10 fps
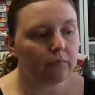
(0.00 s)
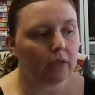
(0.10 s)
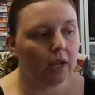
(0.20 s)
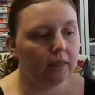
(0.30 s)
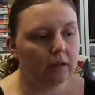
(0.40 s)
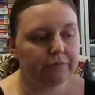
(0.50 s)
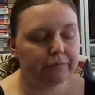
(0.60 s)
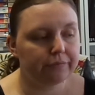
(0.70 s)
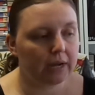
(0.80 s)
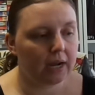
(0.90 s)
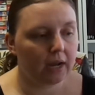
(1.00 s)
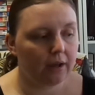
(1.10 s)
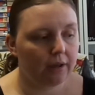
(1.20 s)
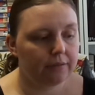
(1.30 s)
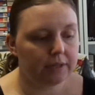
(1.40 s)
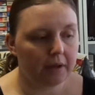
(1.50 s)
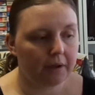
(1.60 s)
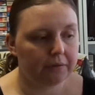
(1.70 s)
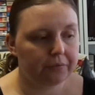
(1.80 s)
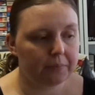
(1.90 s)
I love the
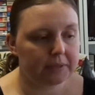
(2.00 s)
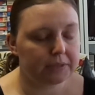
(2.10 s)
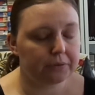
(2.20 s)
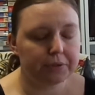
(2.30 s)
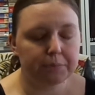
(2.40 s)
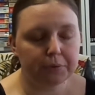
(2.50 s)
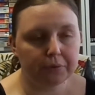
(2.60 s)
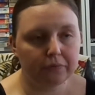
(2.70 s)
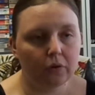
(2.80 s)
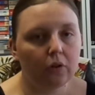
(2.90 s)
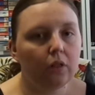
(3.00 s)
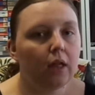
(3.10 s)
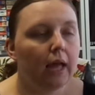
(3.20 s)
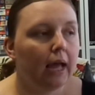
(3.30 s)
yarn from that store, it's beautiful.